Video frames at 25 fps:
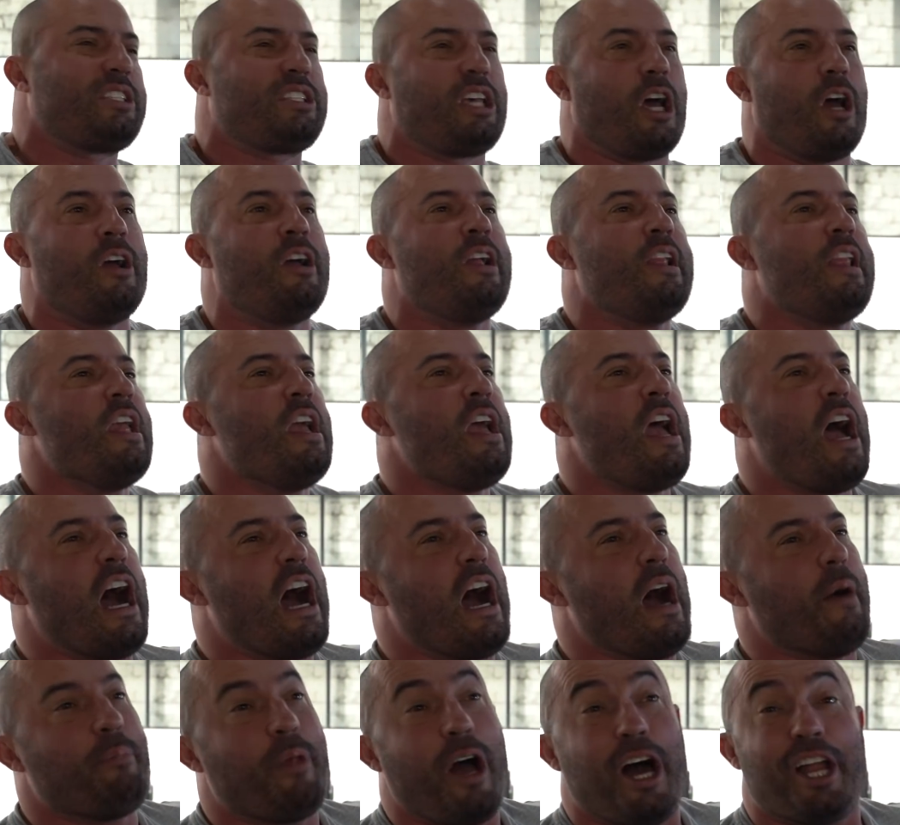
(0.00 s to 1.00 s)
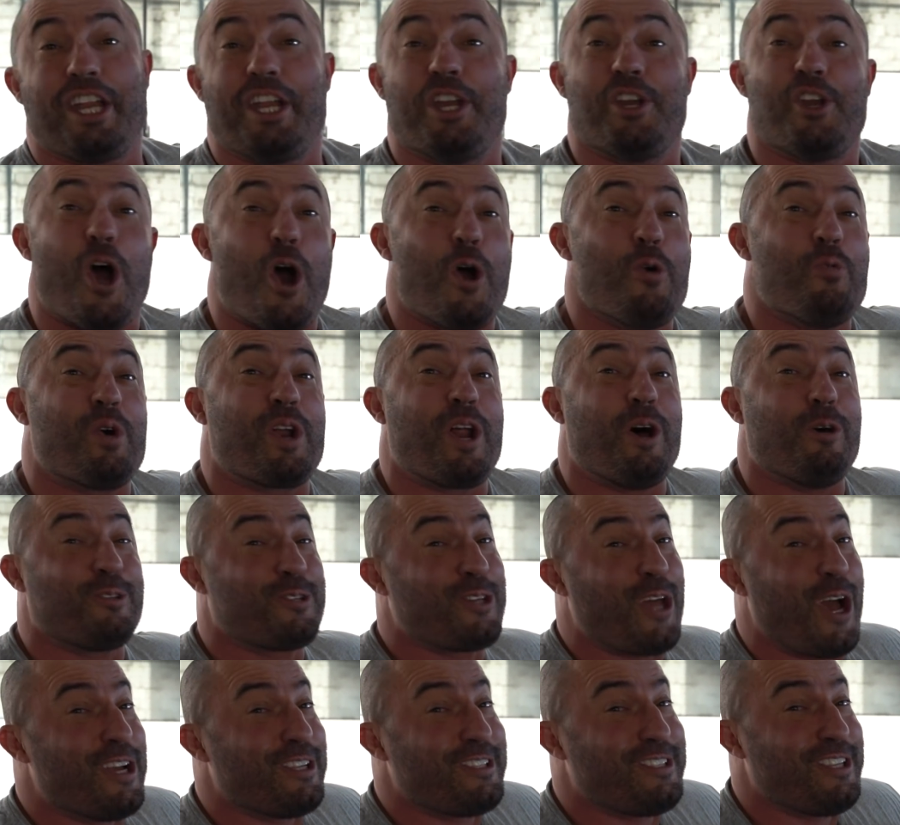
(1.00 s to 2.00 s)
So I didn't know what I was
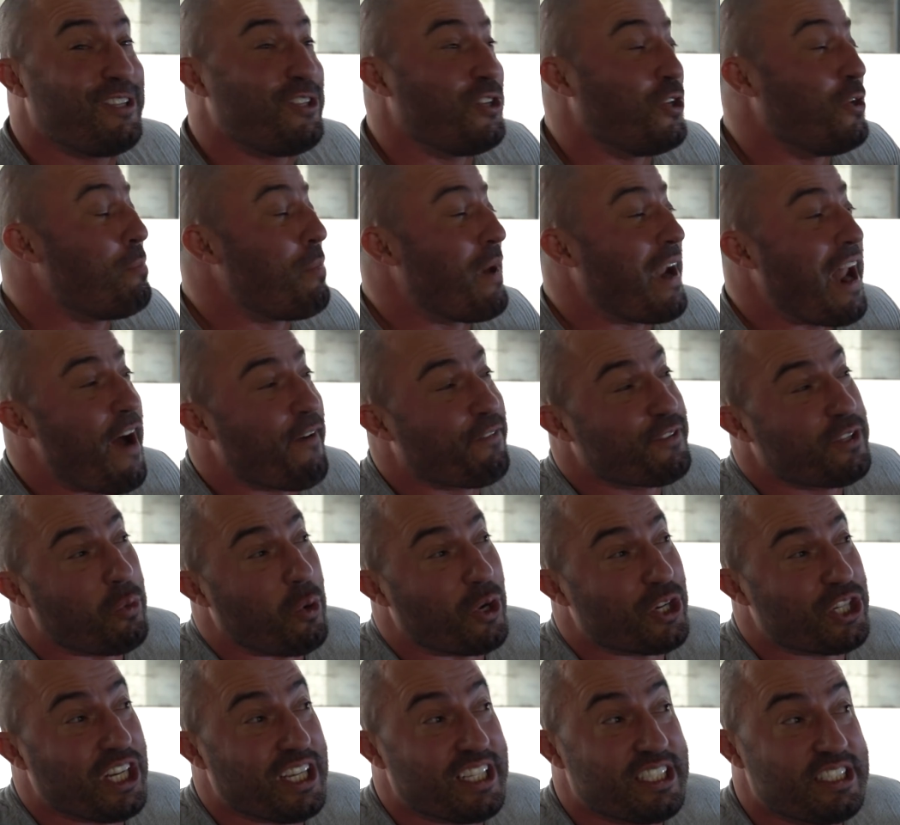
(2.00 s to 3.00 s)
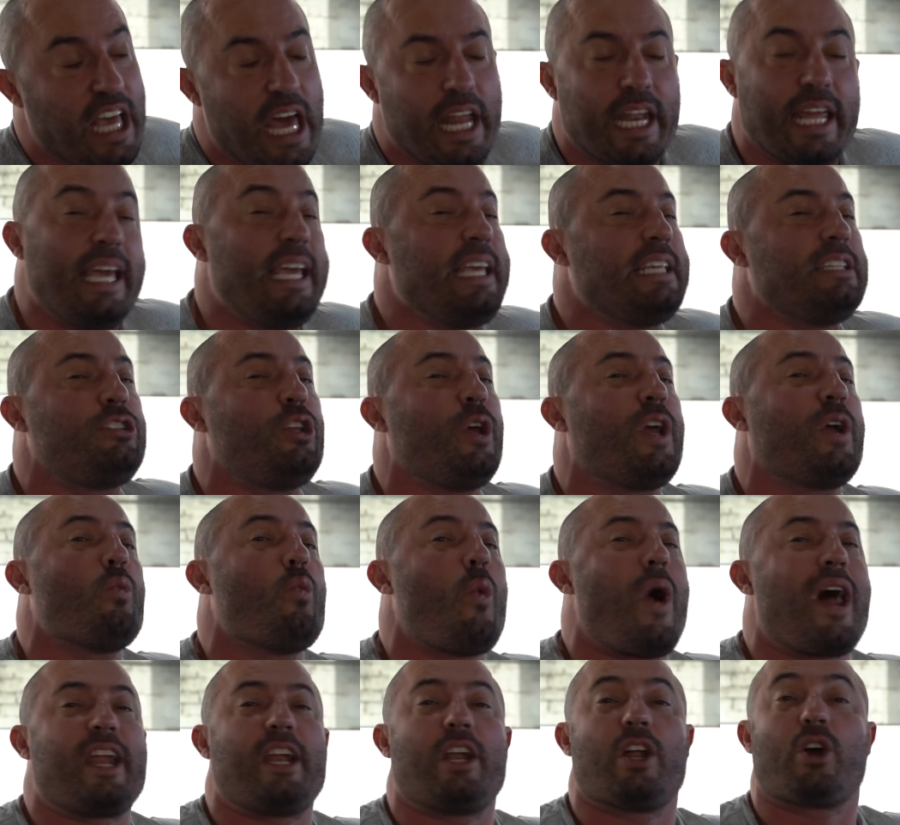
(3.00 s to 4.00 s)
going to do, but after watching Sonny, he's doing
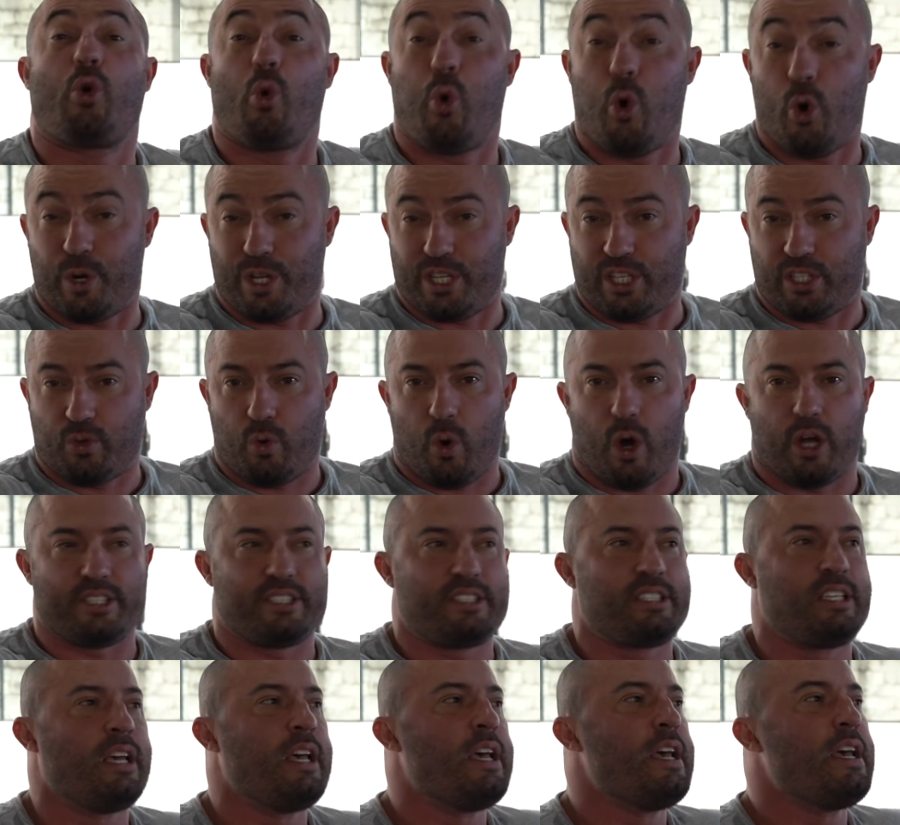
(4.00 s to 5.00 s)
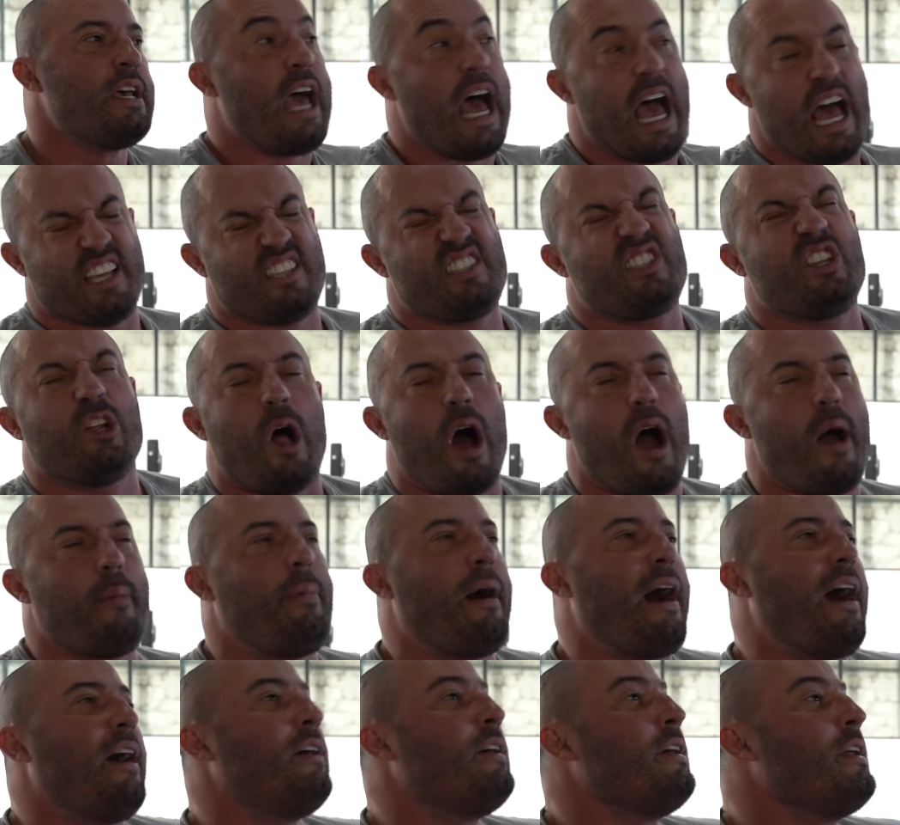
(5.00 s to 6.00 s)
1 1/4 squats, still high
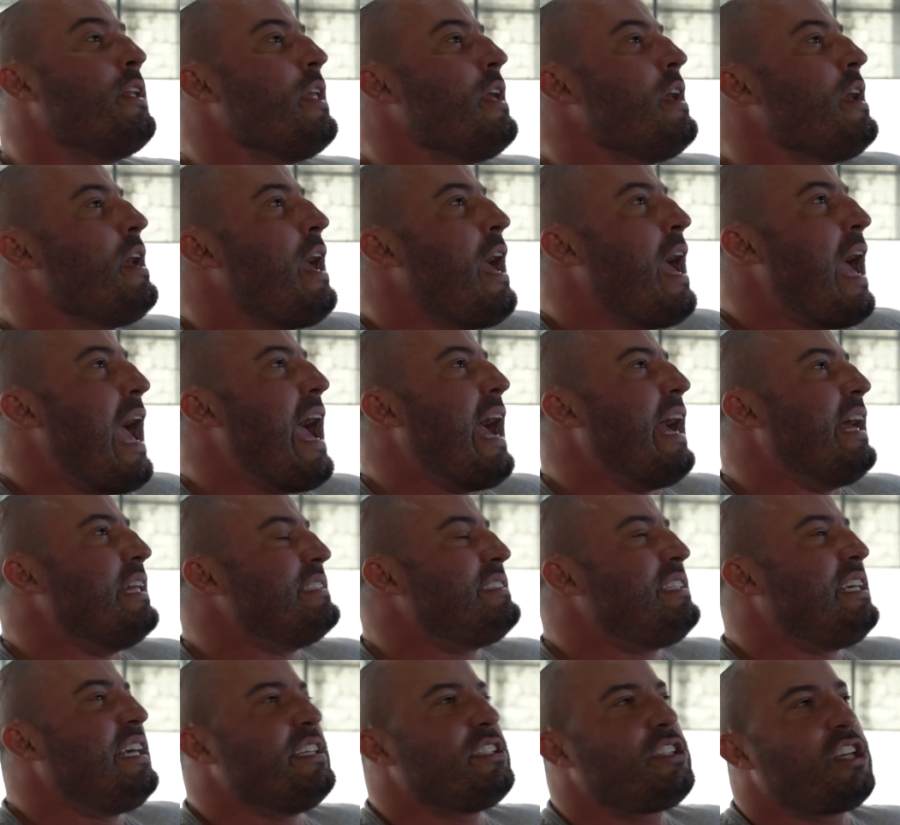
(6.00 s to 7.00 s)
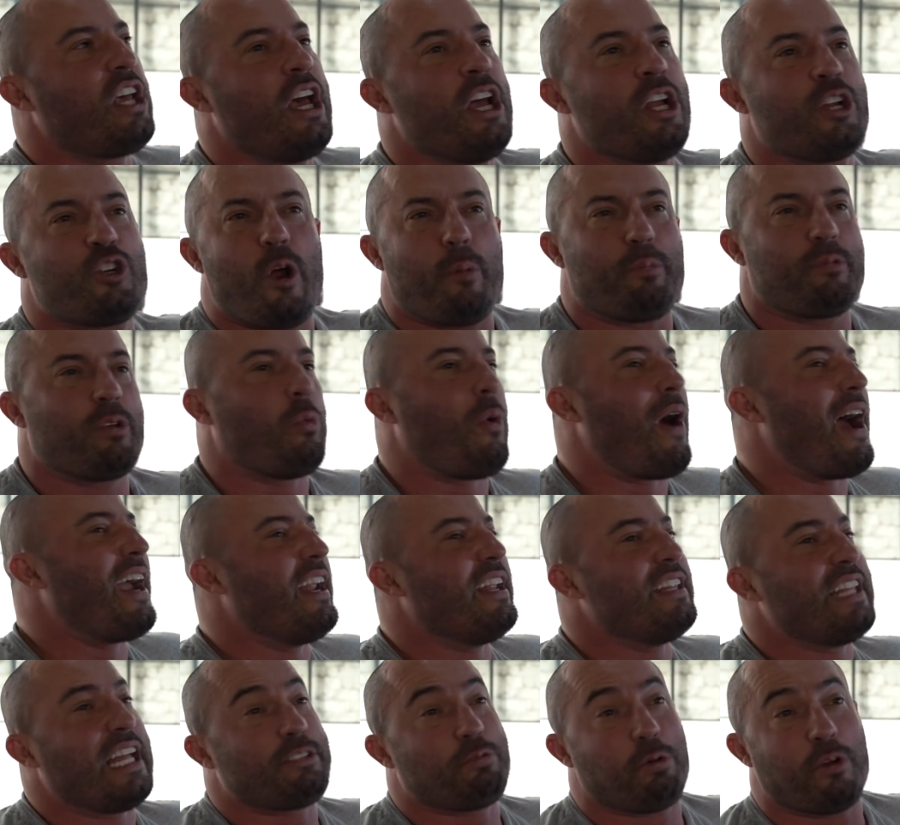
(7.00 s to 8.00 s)
bar, and he's dropped the weight,
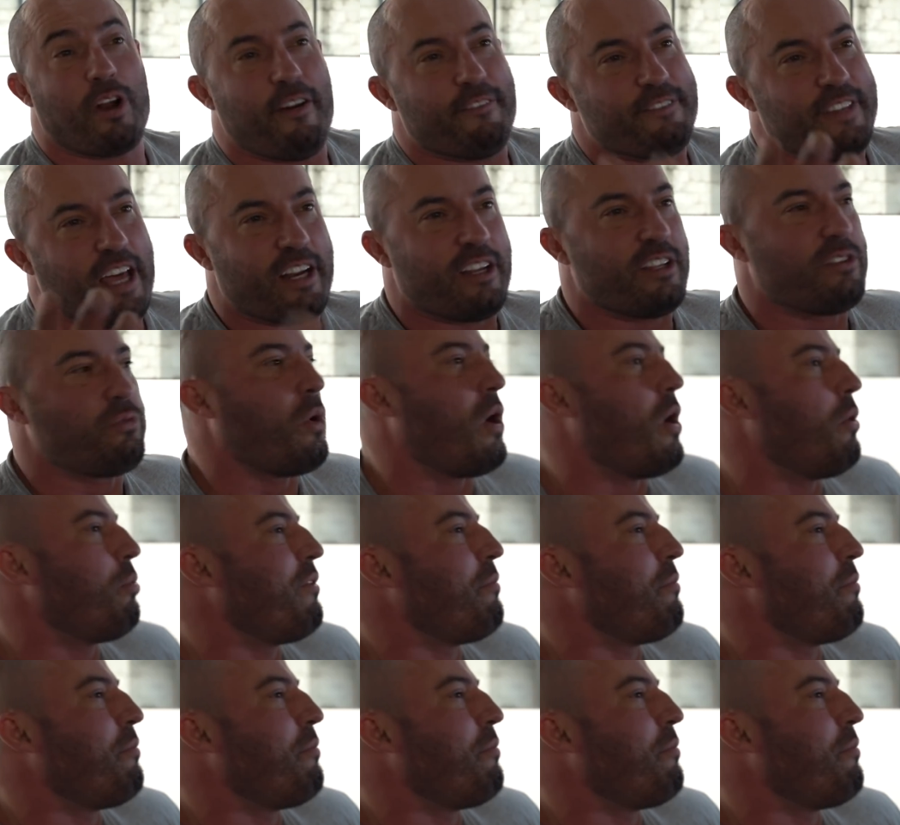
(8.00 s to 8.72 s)
and that's what I've done as well.